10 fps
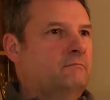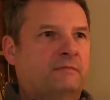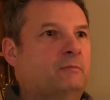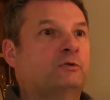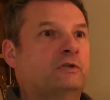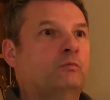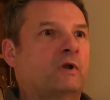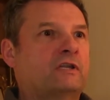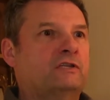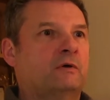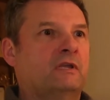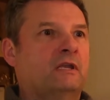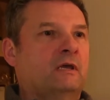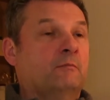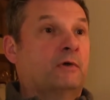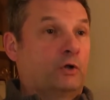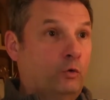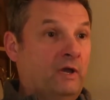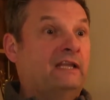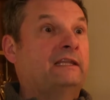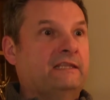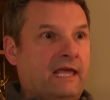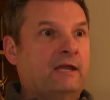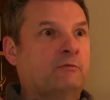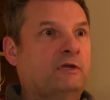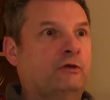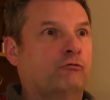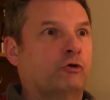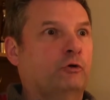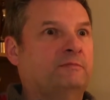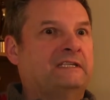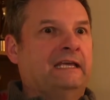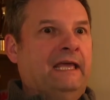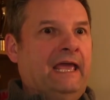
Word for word: People didn't want to do it, but quickly they regrouped